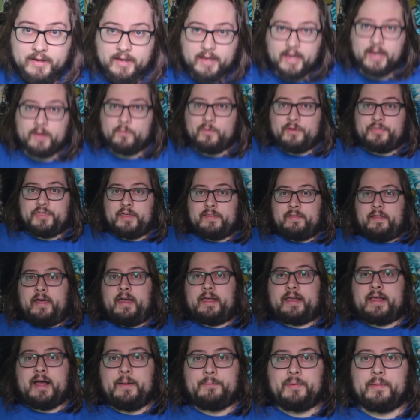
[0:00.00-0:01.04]
And within,
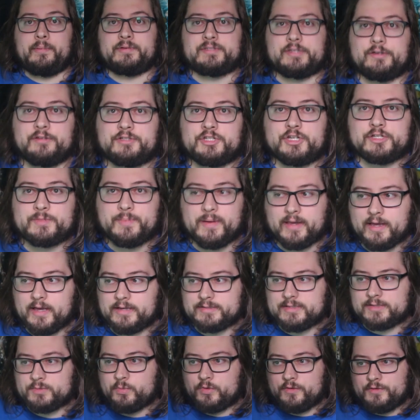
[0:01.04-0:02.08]
like, a couple episodes, just
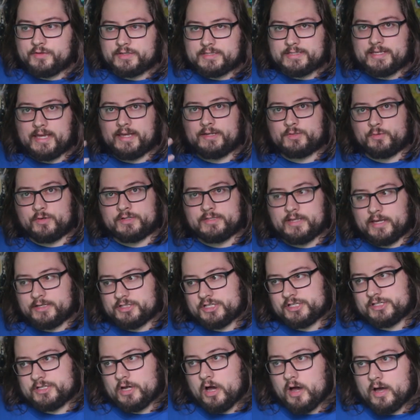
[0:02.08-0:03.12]
because it's one of those things where it's like
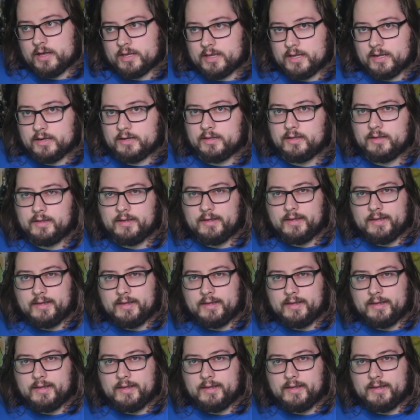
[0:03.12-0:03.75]
she's talking